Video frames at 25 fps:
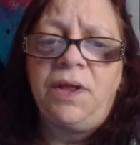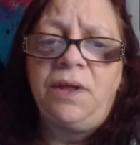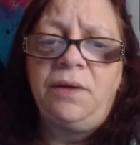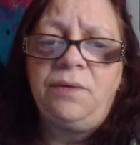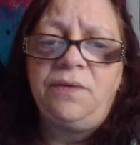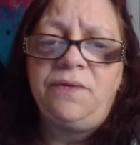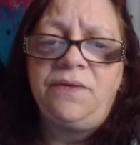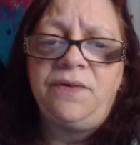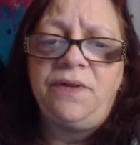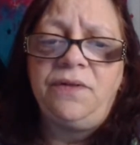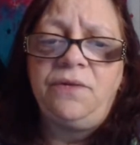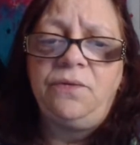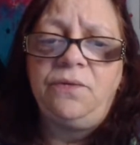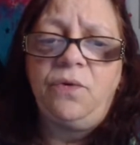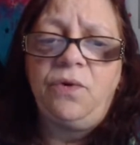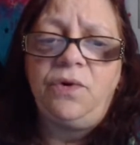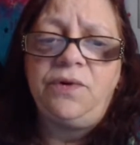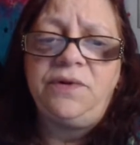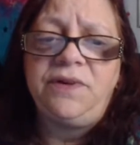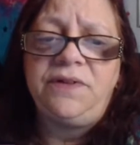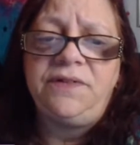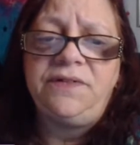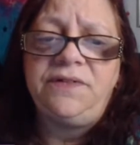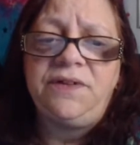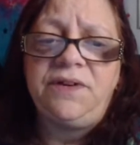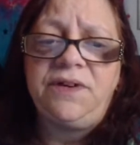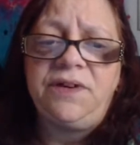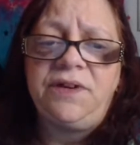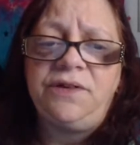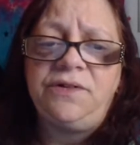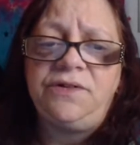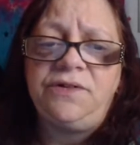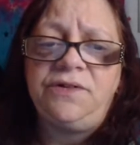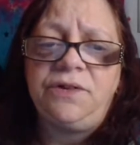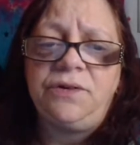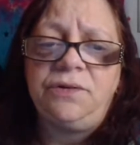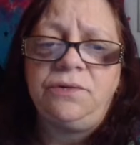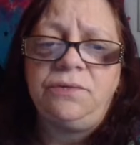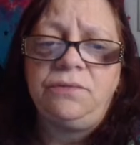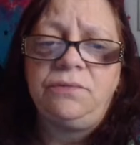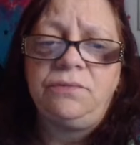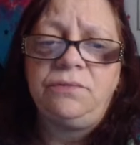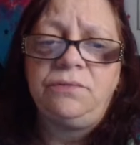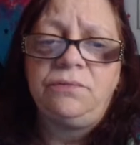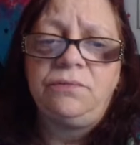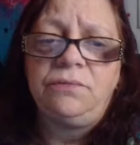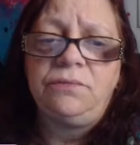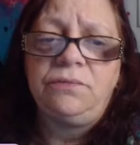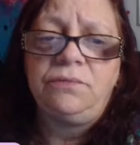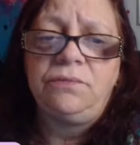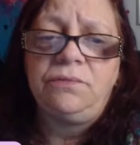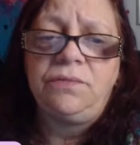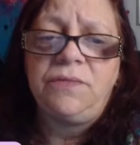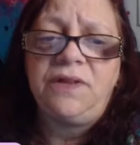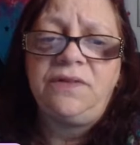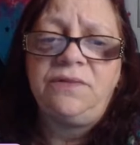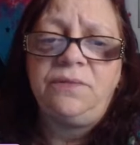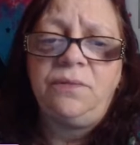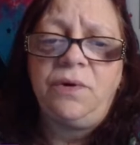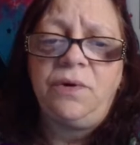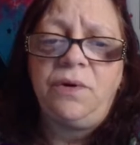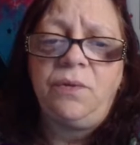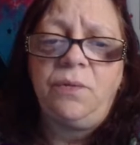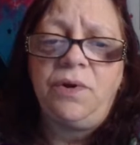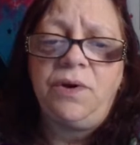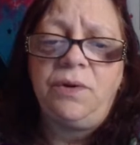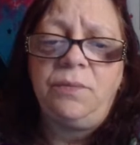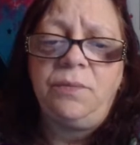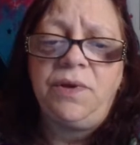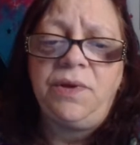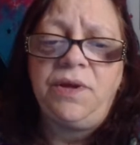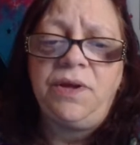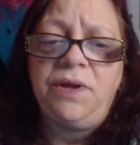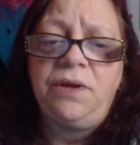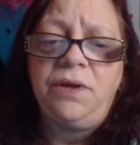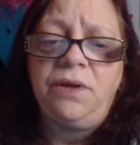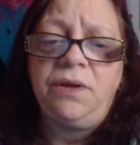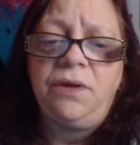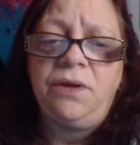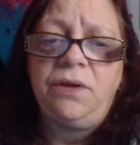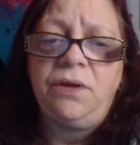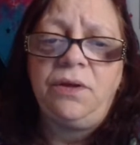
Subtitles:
It was on the wrong destination. That's where I want to be.